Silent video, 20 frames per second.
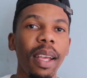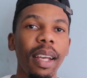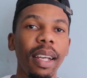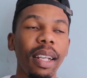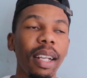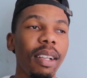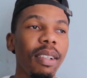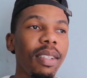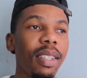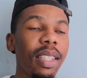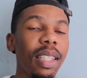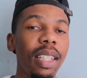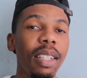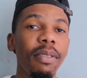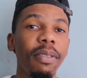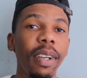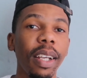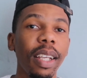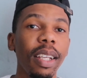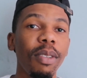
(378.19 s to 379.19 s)
and I'll see
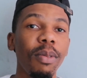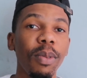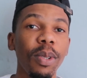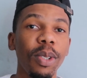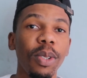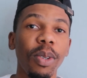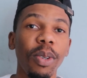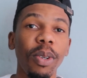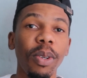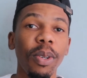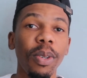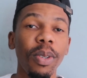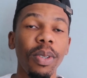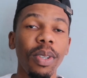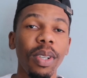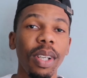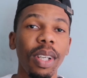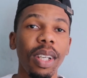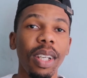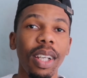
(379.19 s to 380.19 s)
if I can withdraw
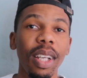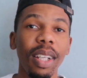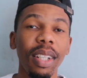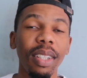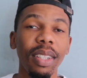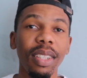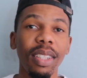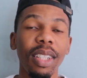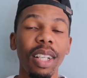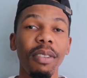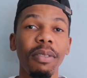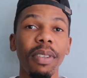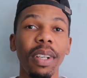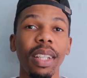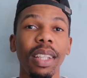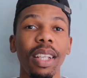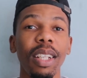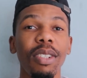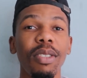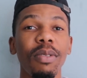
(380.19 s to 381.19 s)
and stuff
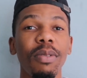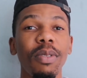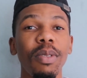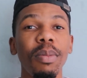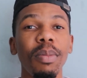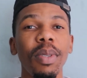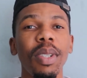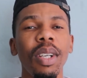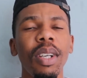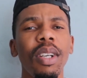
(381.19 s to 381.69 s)
like that, you feel me?